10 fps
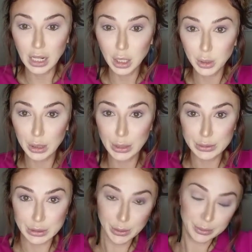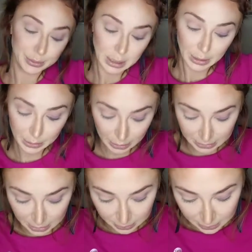A little
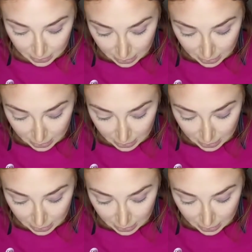closer.